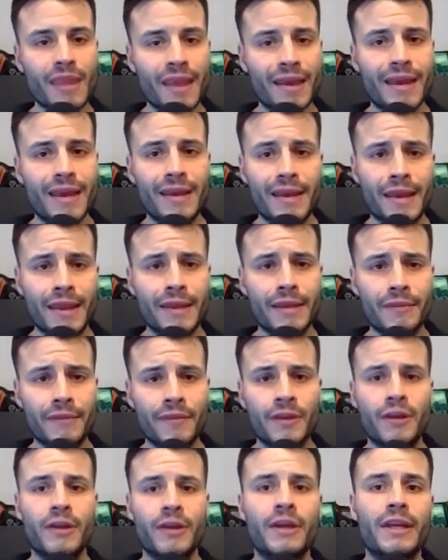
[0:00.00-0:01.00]
and in it,
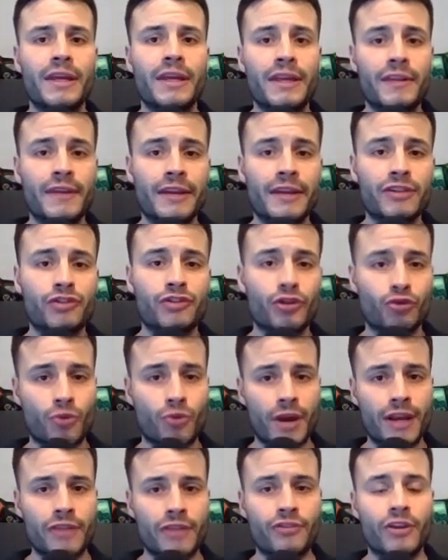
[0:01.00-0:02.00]
he is the
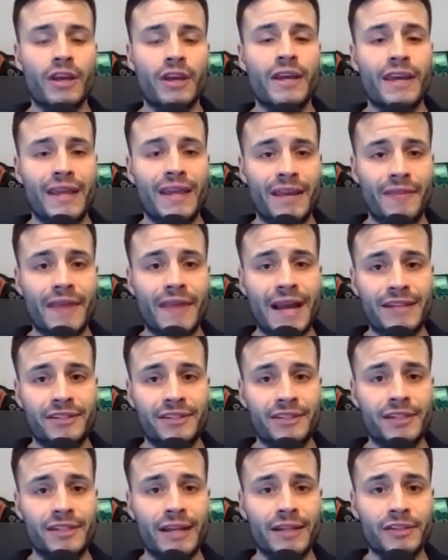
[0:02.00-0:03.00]
greatest in that
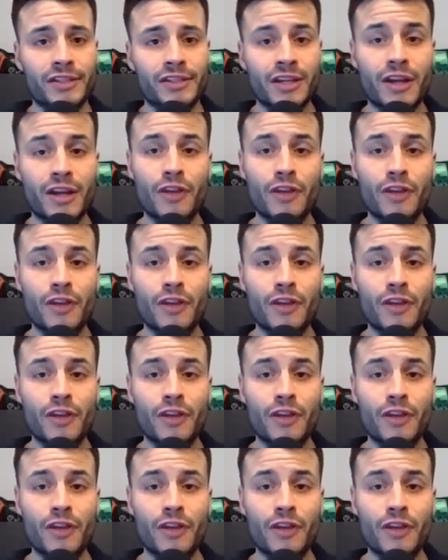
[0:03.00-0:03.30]
sense.